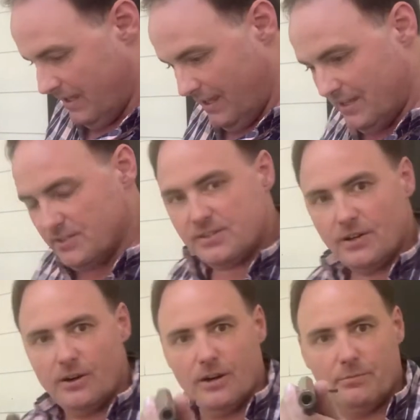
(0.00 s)
And you
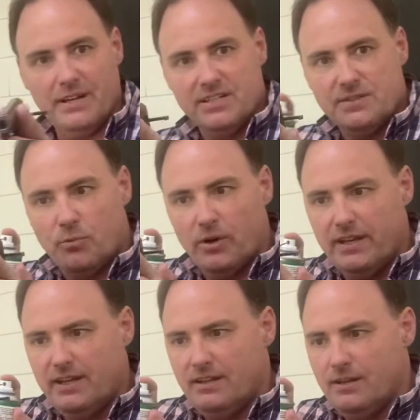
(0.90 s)
start by
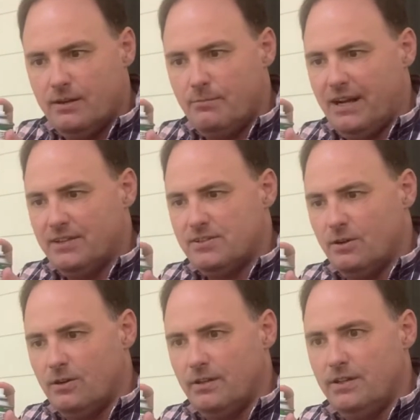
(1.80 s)
spraying
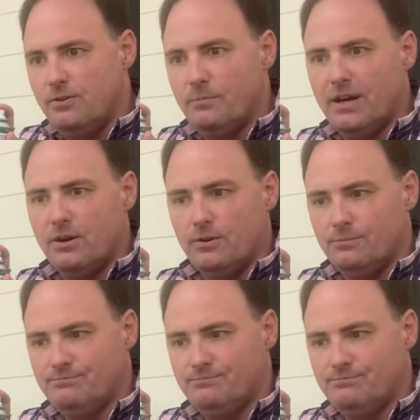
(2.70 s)
ballistol in your barrel.